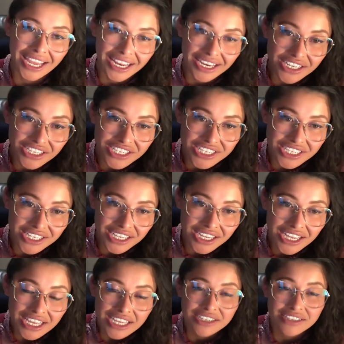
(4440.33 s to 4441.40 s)
energy,
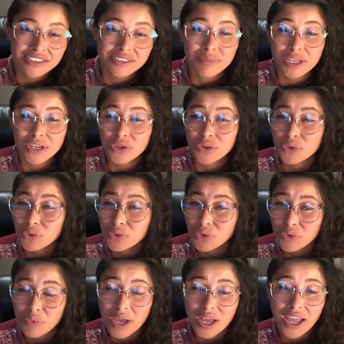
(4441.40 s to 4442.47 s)
it doesn't matter who
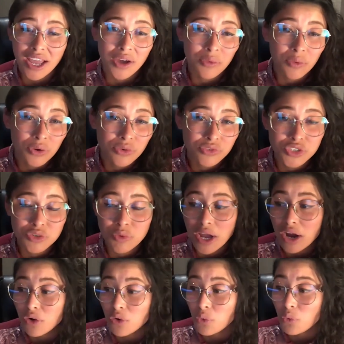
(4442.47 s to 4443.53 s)
you are, how old you
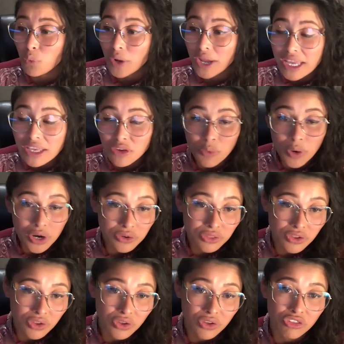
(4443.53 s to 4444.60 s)
are, or where you are on
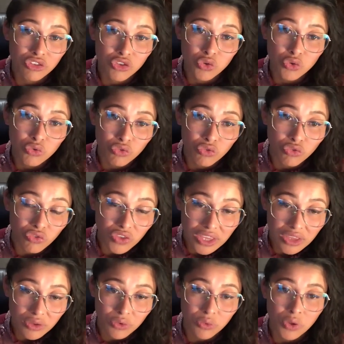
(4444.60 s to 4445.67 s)
the earth, you
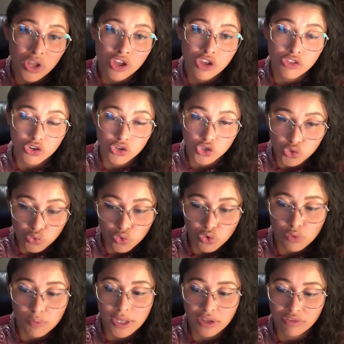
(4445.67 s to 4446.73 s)
feel the
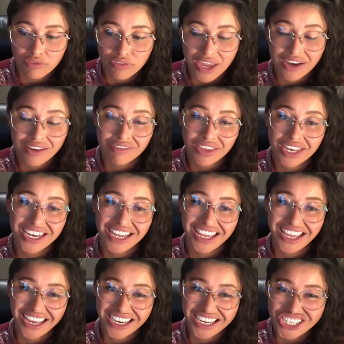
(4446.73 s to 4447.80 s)
trauma of that event
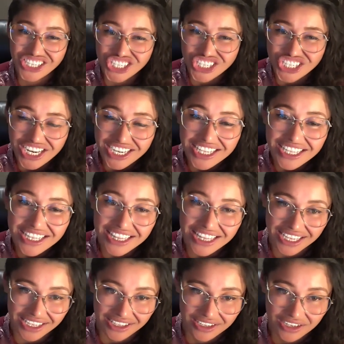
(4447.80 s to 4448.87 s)

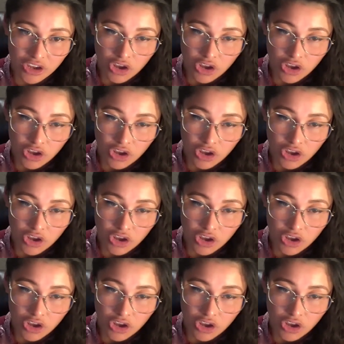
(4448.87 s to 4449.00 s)
energetically